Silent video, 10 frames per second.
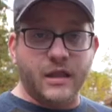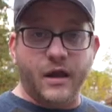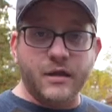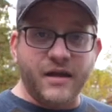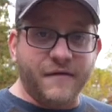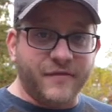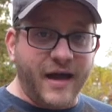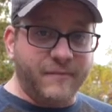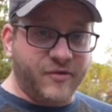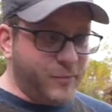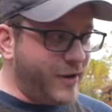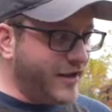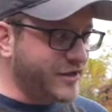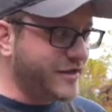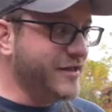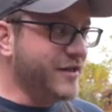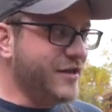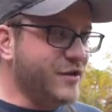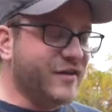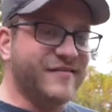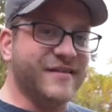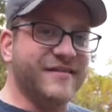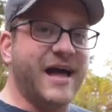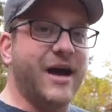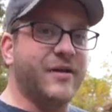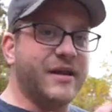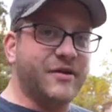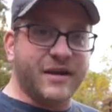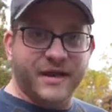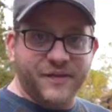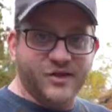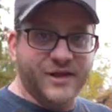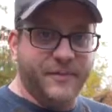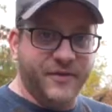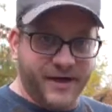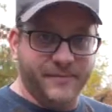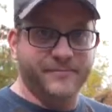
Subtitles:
long as you have time for the project, you can sit down and you can get the job done.